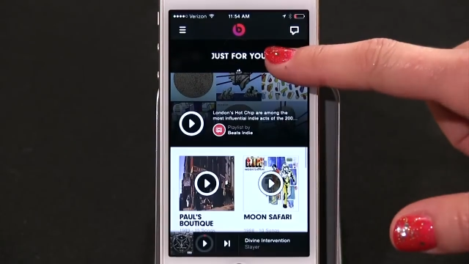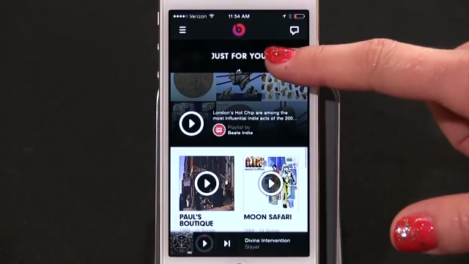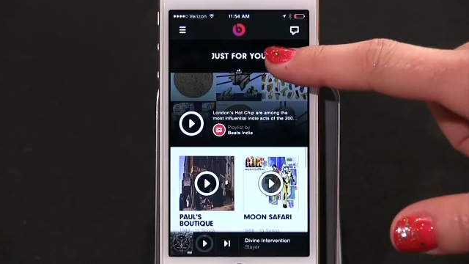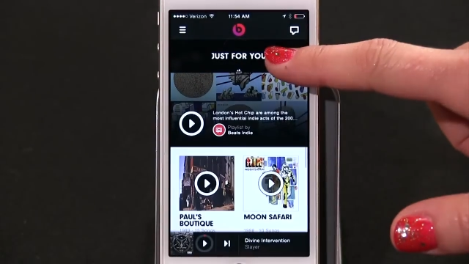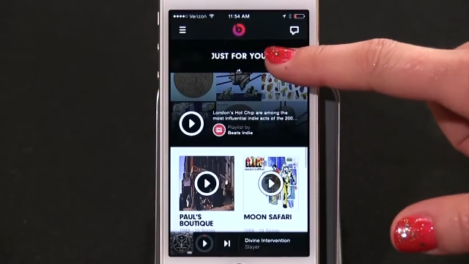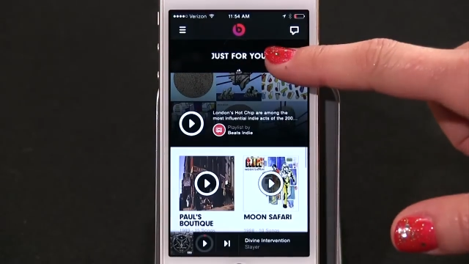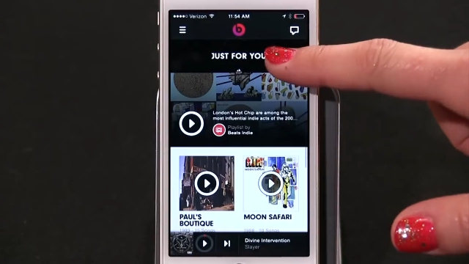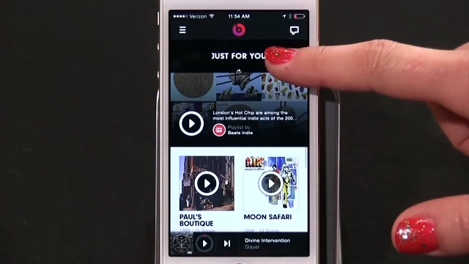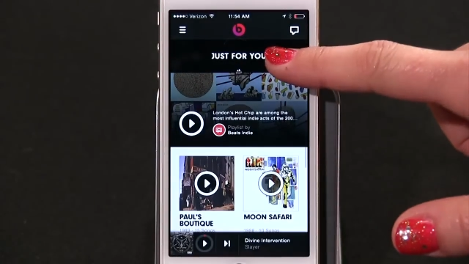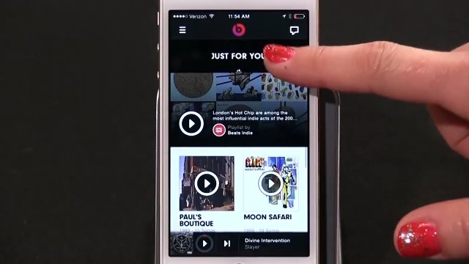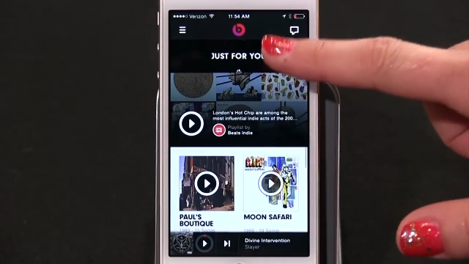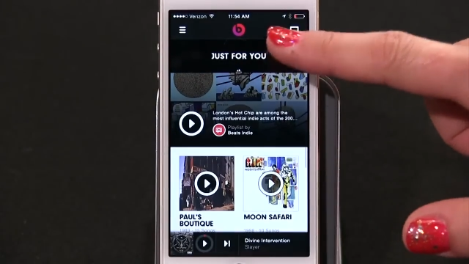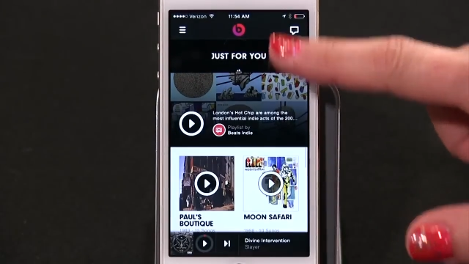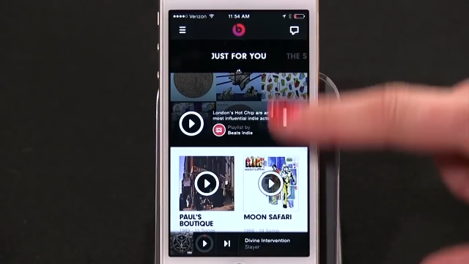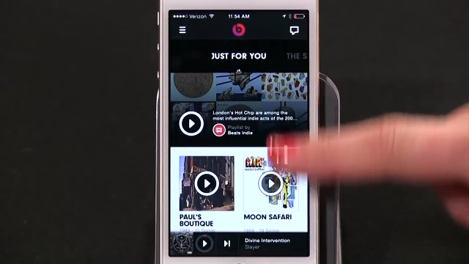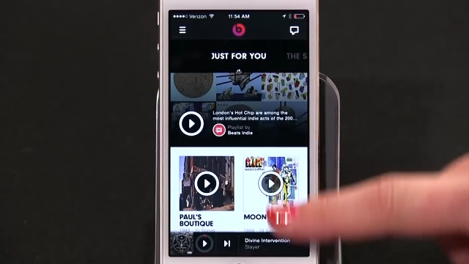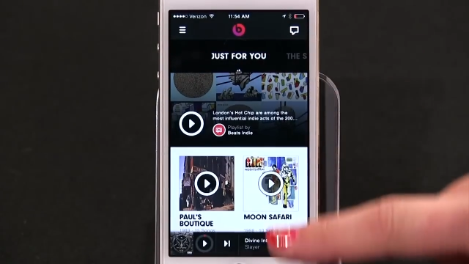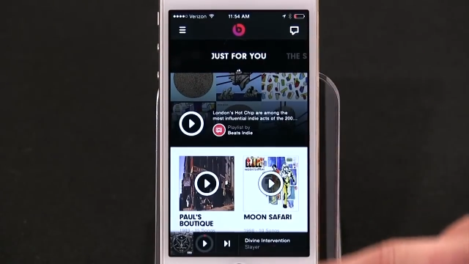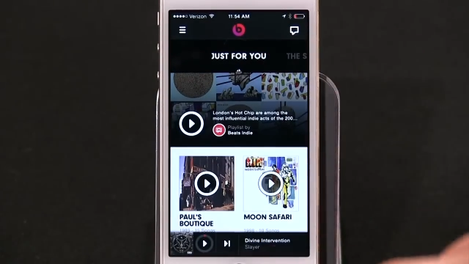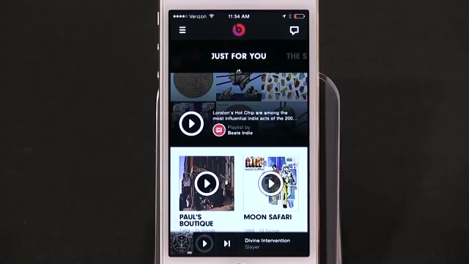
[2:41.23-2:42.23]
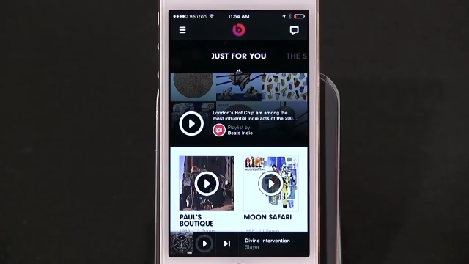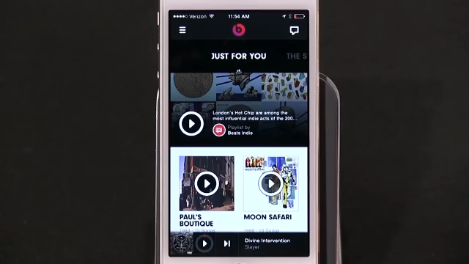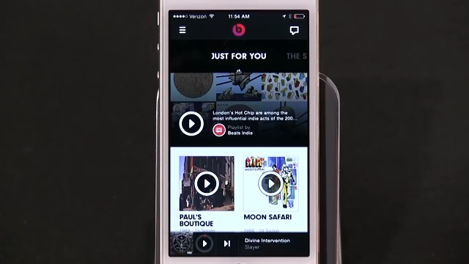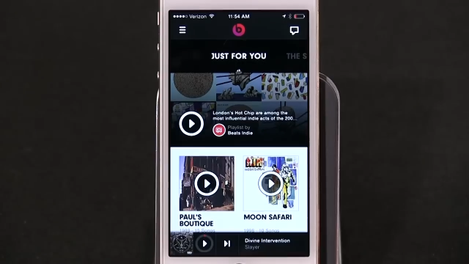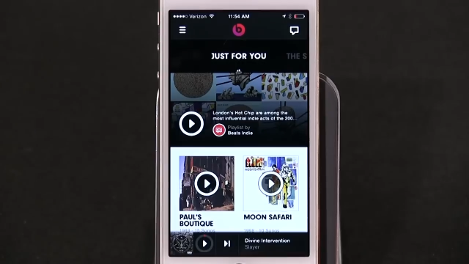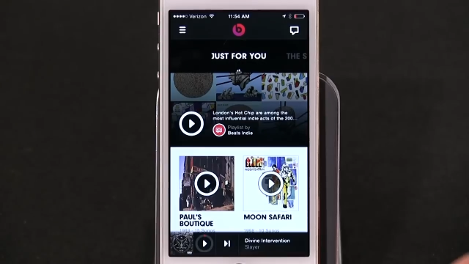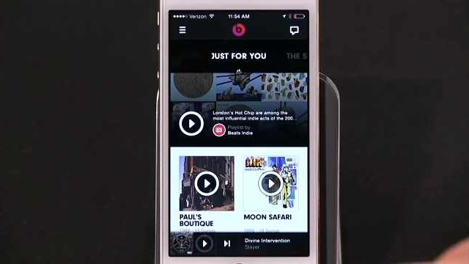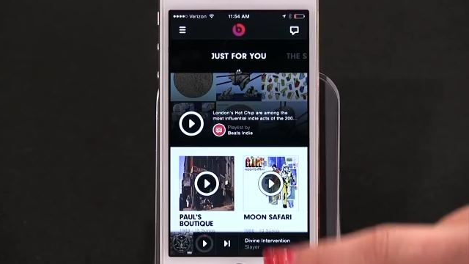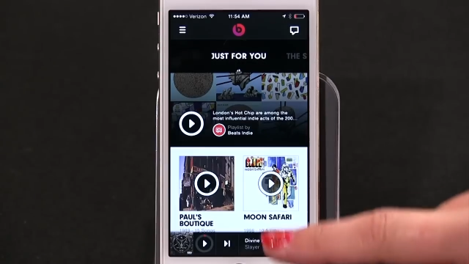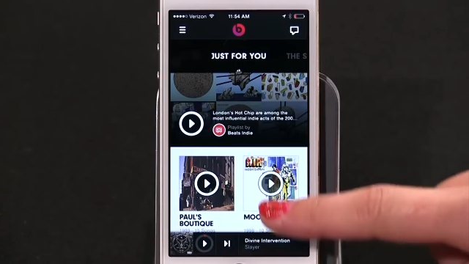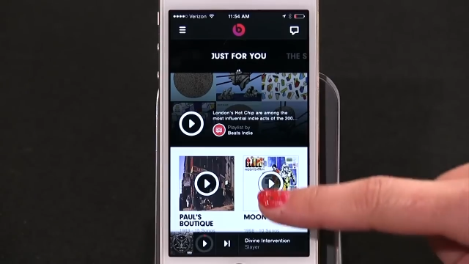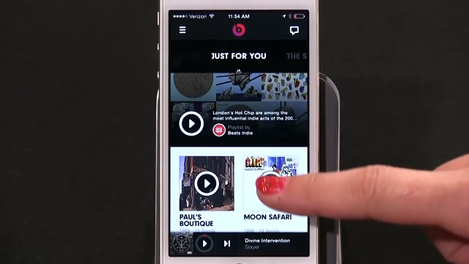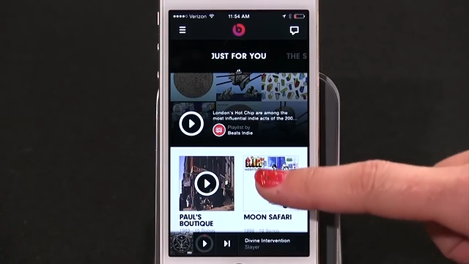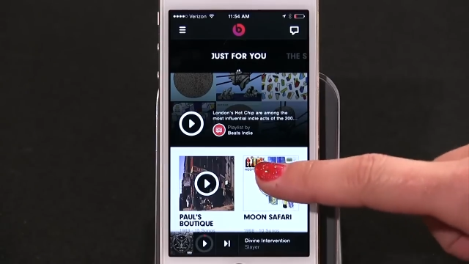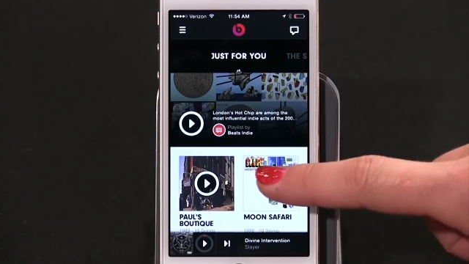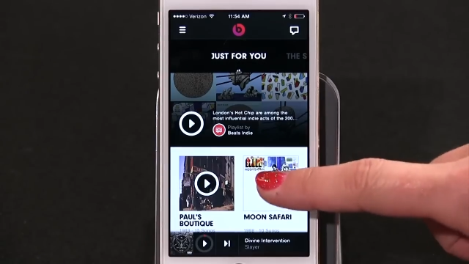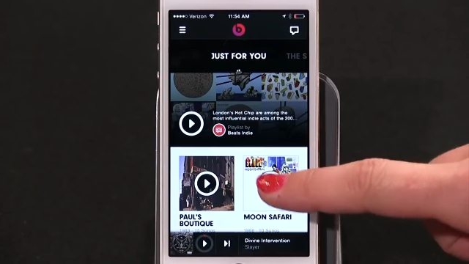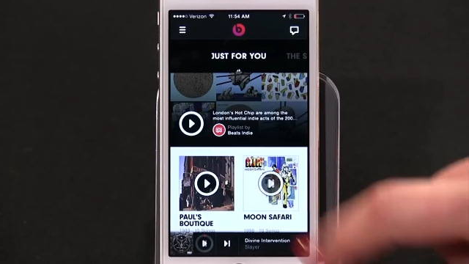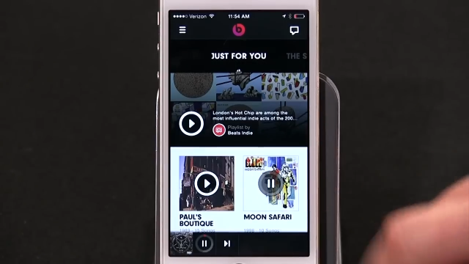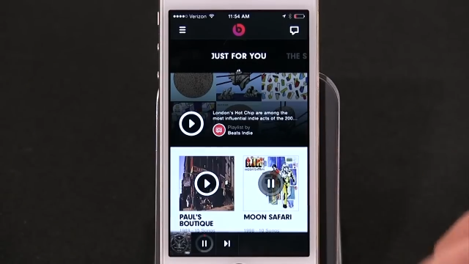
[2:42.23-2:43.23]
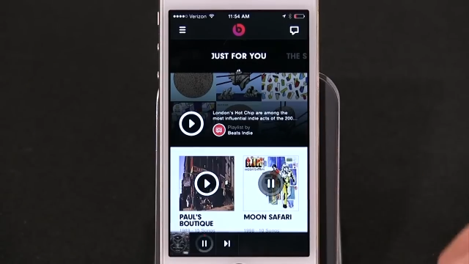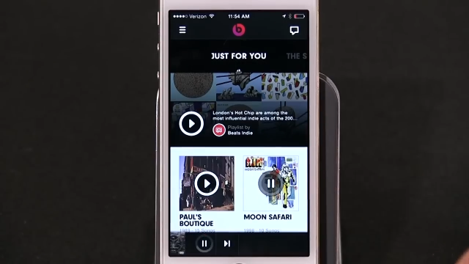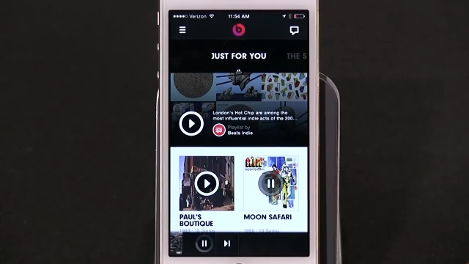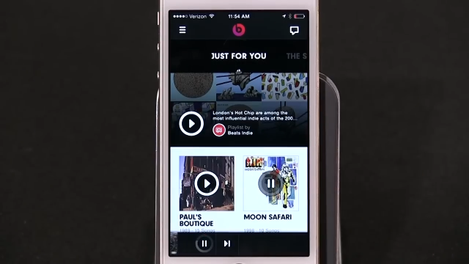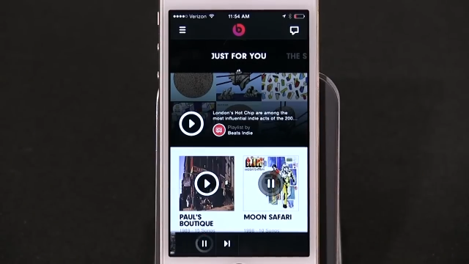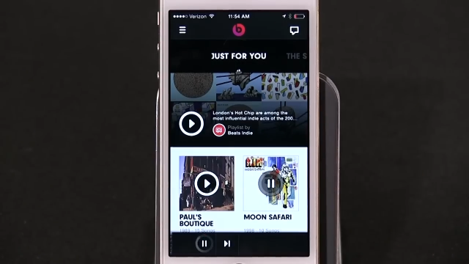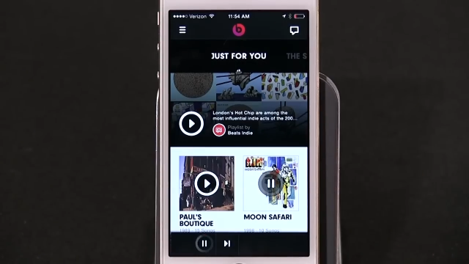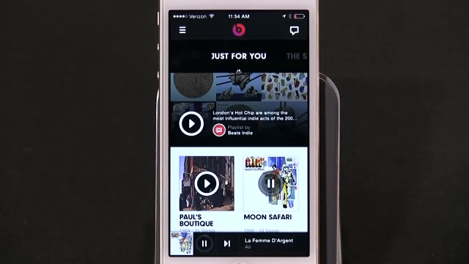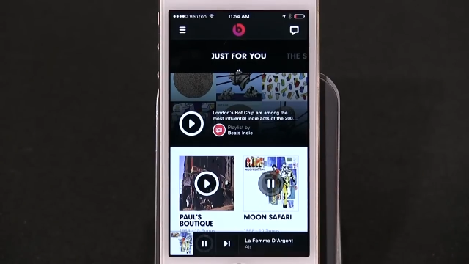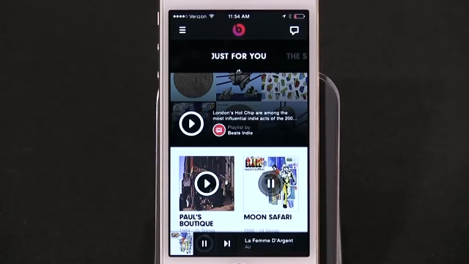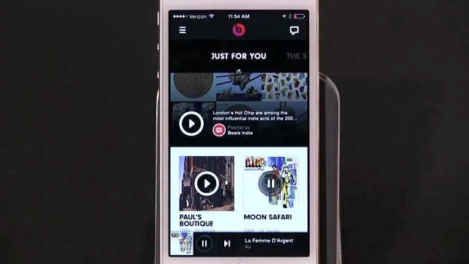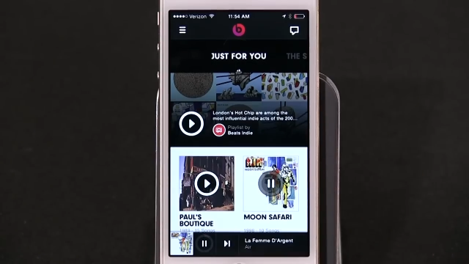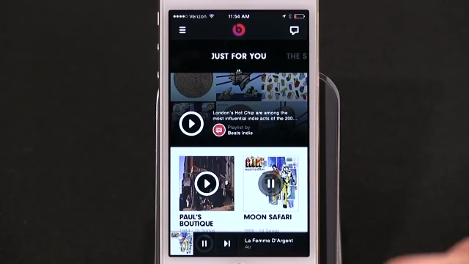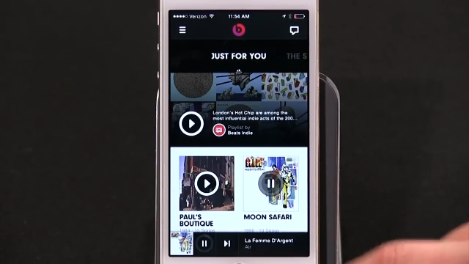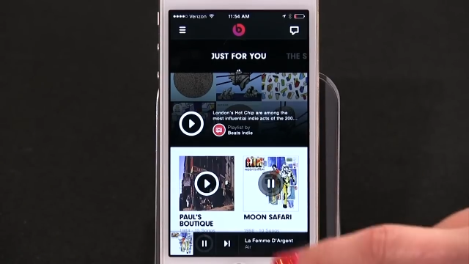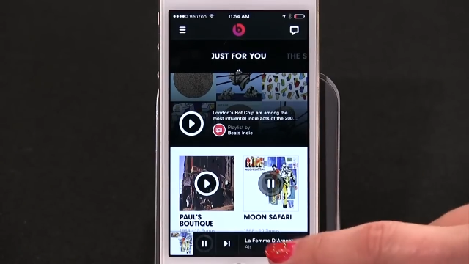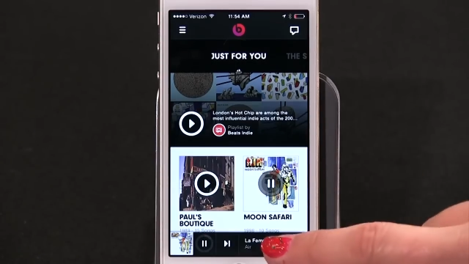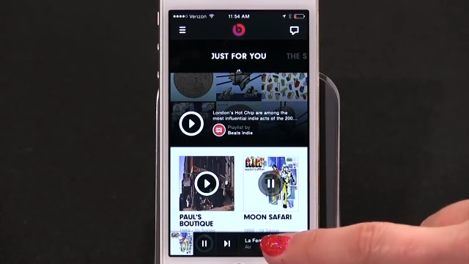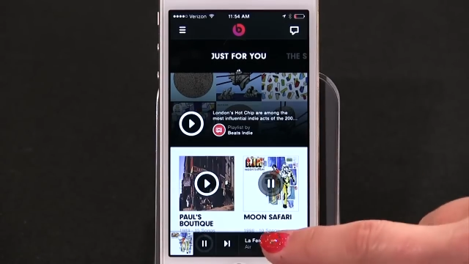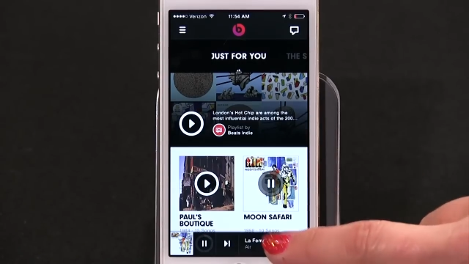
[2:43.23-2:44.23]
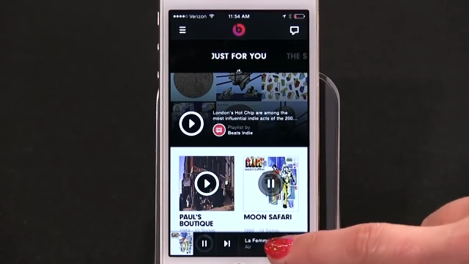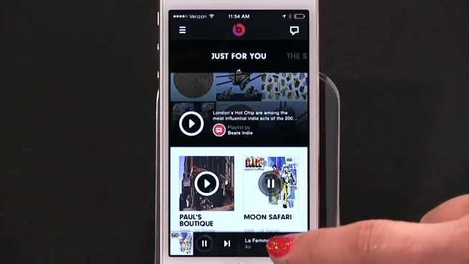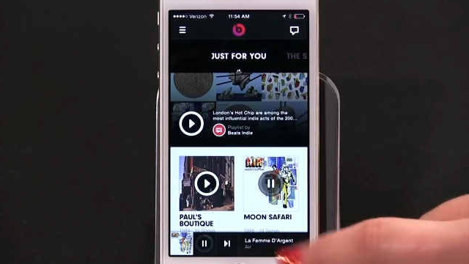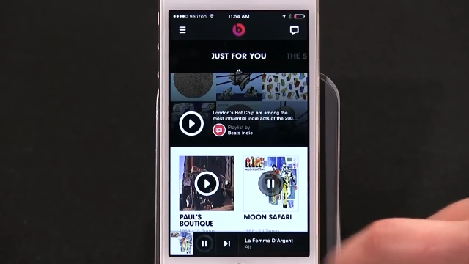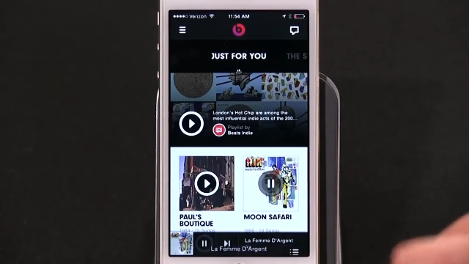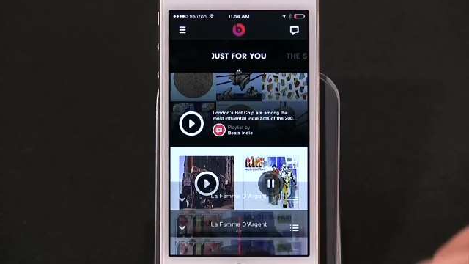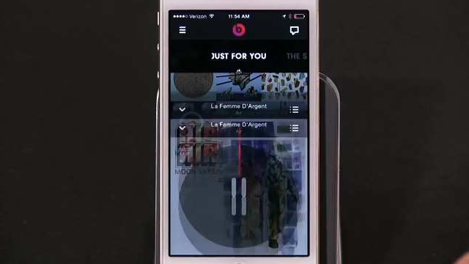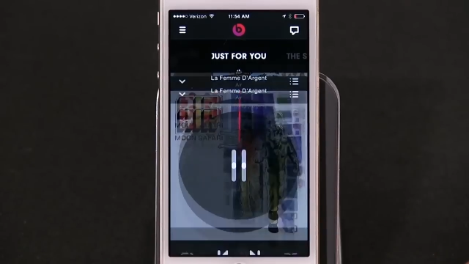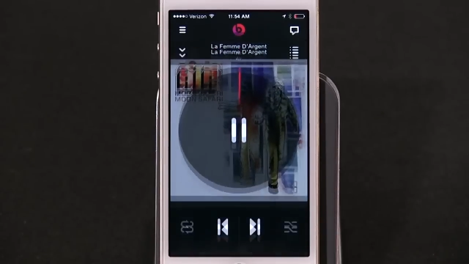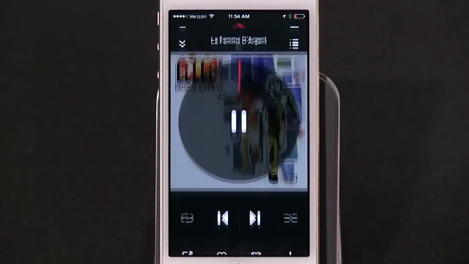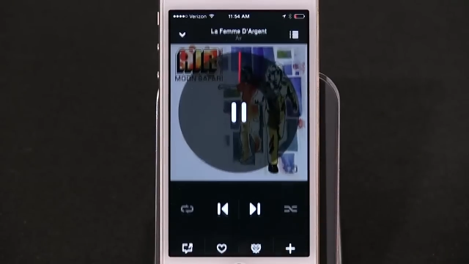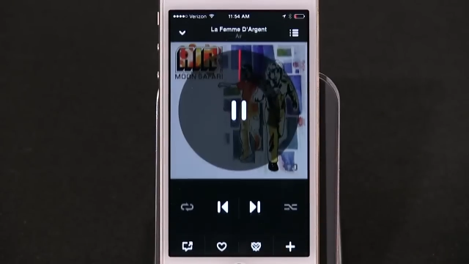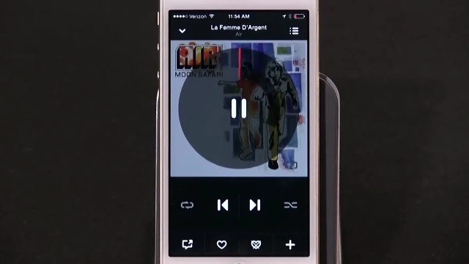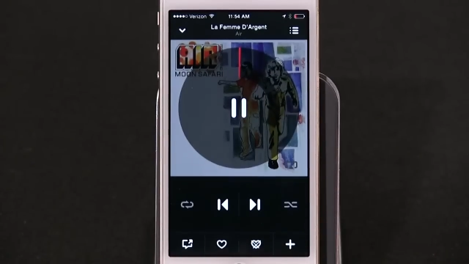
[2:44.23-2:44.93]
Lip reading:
No face is visible, so there are no lips to read.